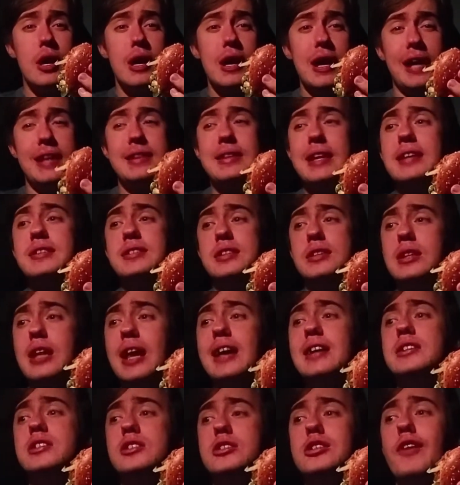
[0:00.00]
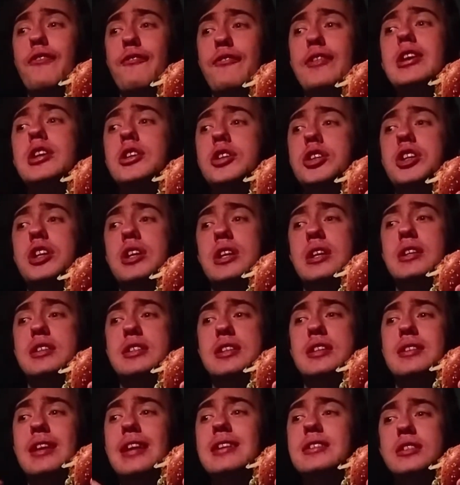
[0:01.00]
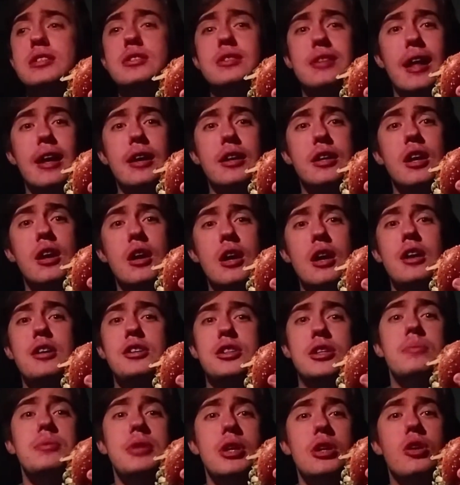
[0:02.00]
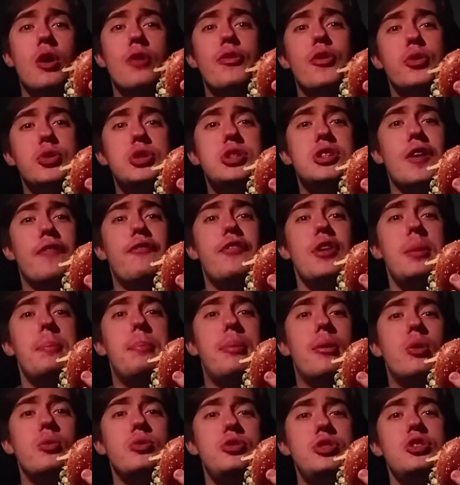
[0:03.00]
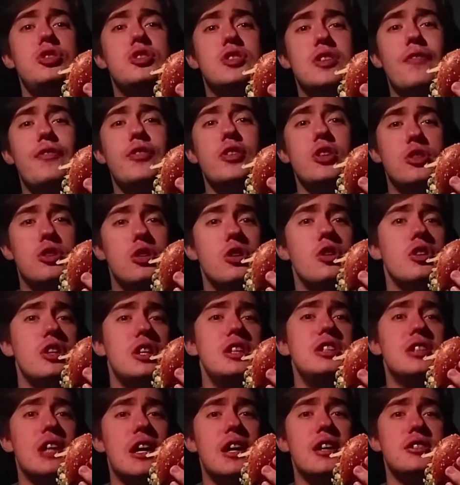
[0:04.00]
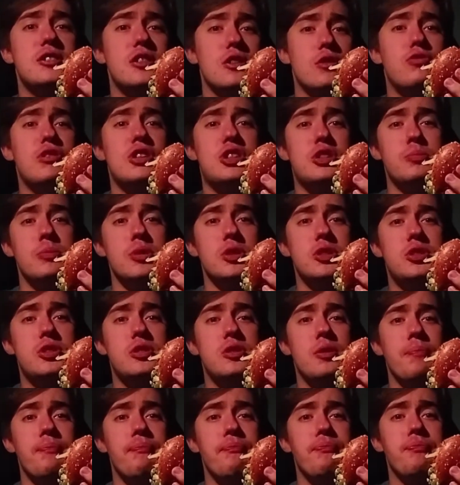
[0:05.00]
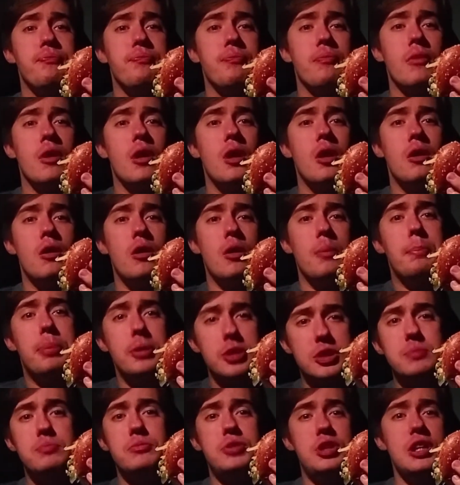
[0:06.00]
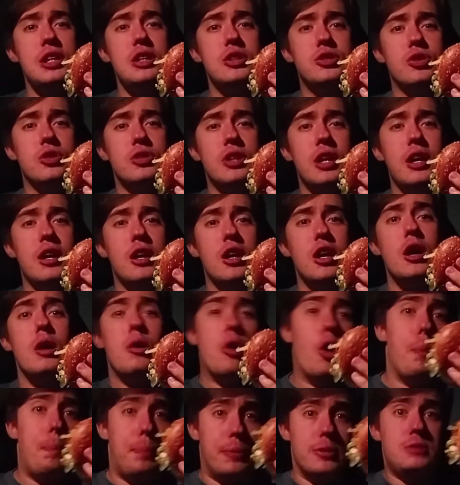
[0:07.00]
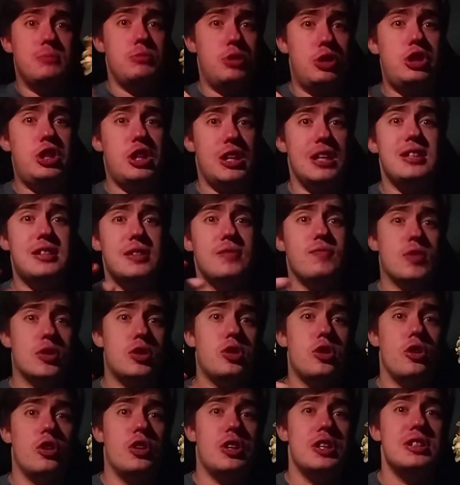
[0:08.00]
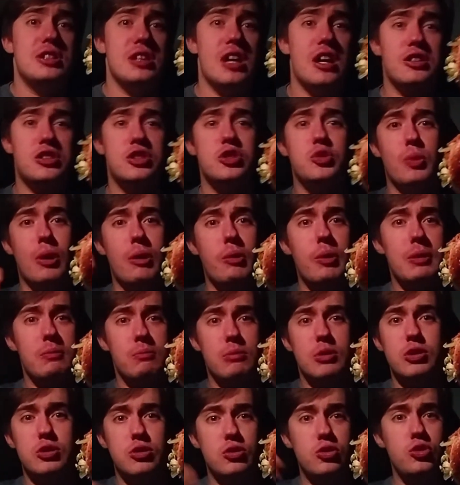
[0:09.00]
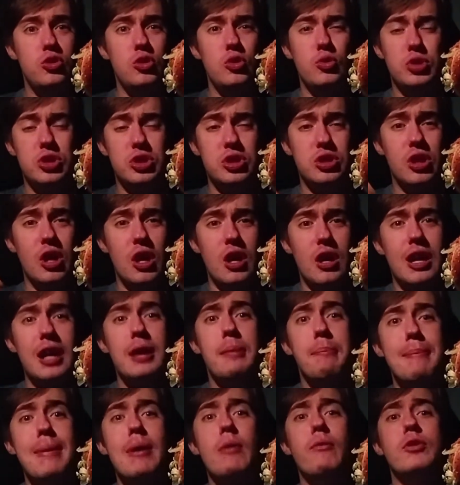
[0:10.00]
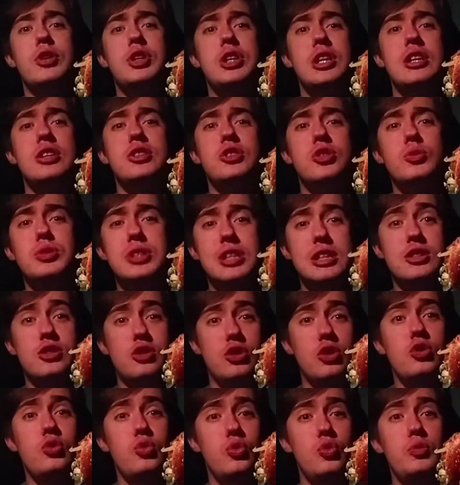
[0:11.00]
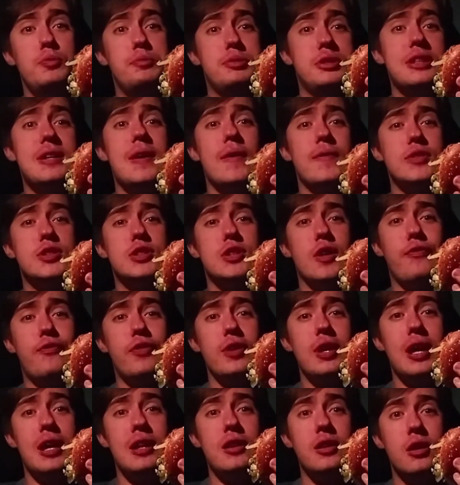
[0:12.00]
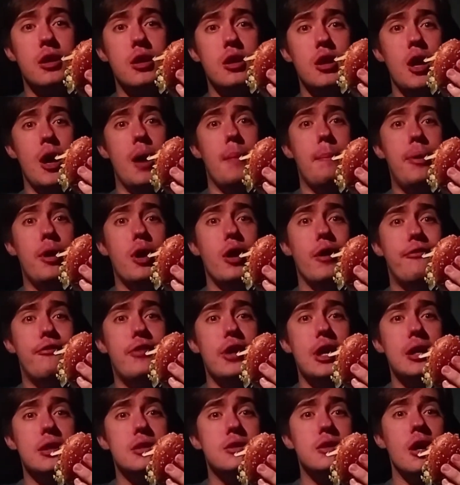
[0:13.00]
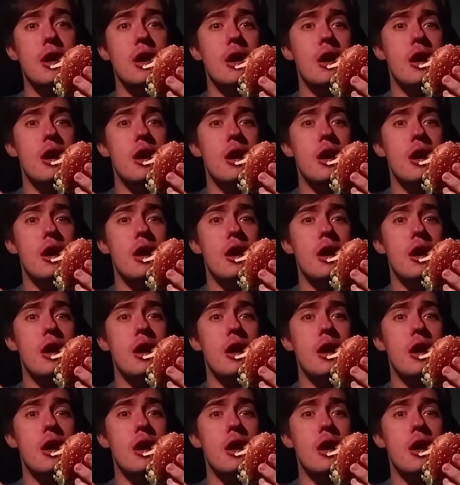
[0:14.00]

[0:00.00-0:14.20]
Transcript: It tasted like stuffing and cheese. It tasted like somebody got those stuffing bowls you stuff in a turkey's arse at Christmas, put some cheese on it, or put some cheese in the turkey's arse as well. It could use as, like, melt the cheese, use it as lube to get the stuffing in. Perfect.